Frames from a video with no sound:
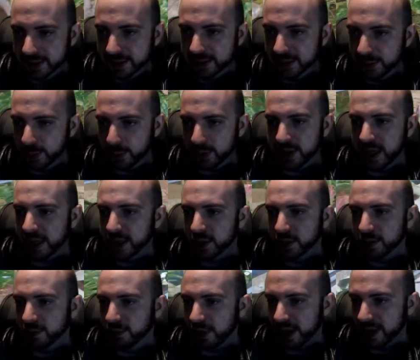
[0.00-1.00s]
Or Zin's
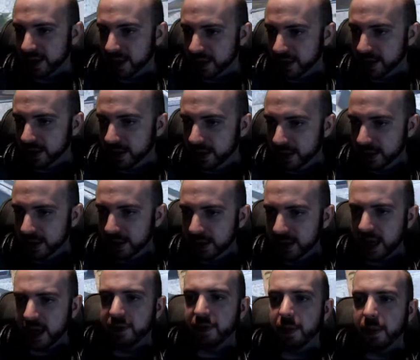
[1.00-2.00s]
raises. Thank
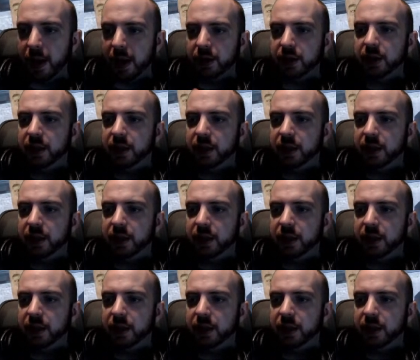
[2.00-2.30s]
you very much,